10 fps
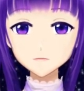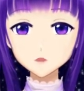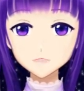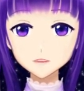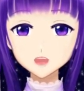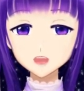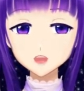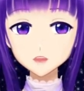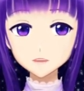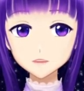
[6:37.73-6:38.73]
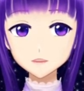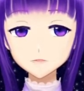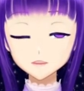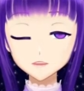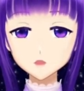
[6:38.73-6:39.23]
Yeah, just launch your
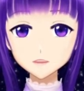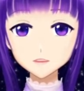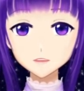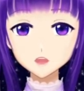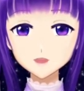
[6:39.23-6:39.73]
vtubestudio.